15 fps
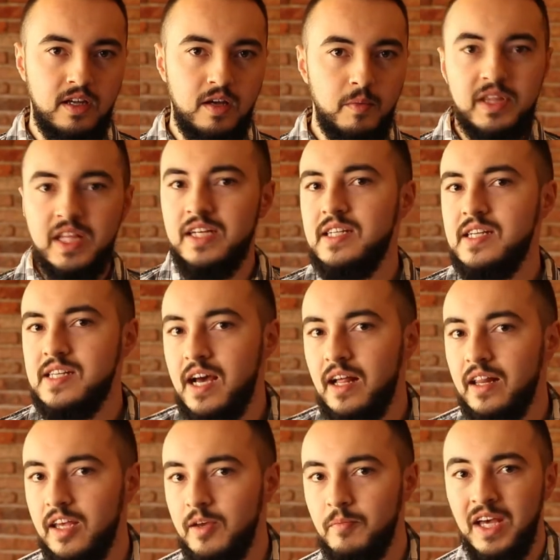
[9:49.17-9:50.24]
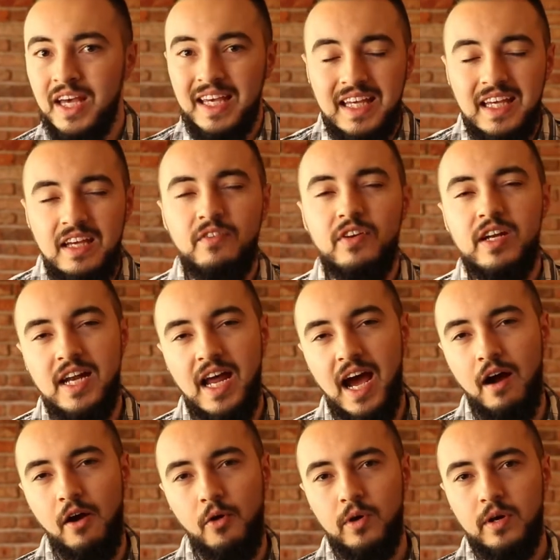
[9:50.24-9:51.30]
But then to tell him, "Even
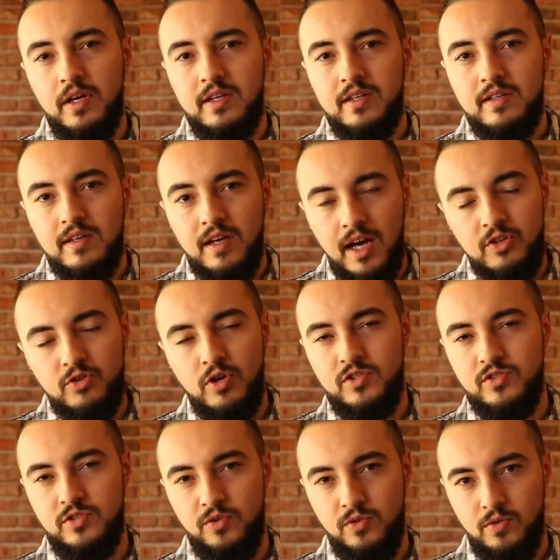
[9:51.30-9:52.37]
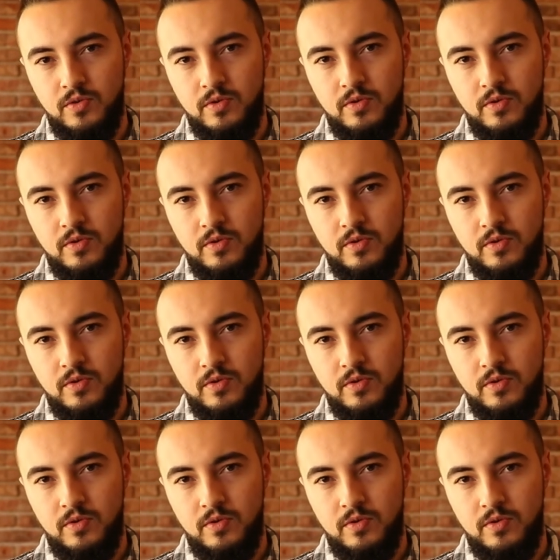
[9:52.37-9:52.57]
now, I trust you."